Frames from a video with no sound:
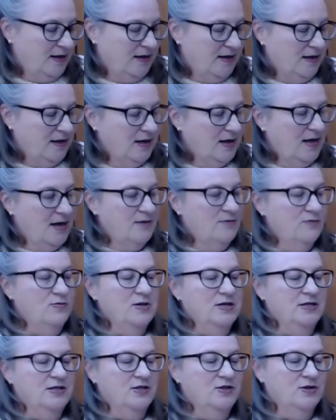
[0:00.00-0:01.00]
I
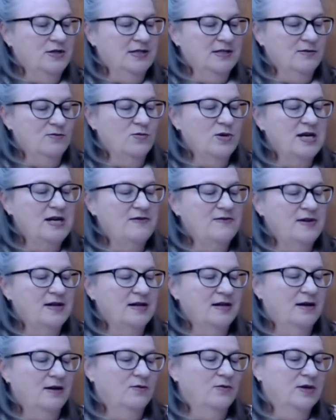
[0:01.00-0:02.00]
was doing some weaving
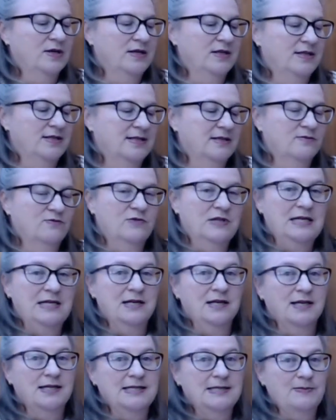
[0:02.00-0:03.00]
and I wanted some really
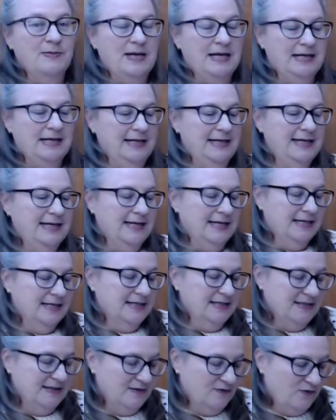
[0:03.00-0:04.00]
nice sparkly
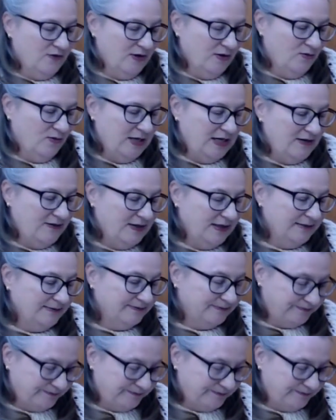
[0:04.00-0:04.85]
yarns for the weaving.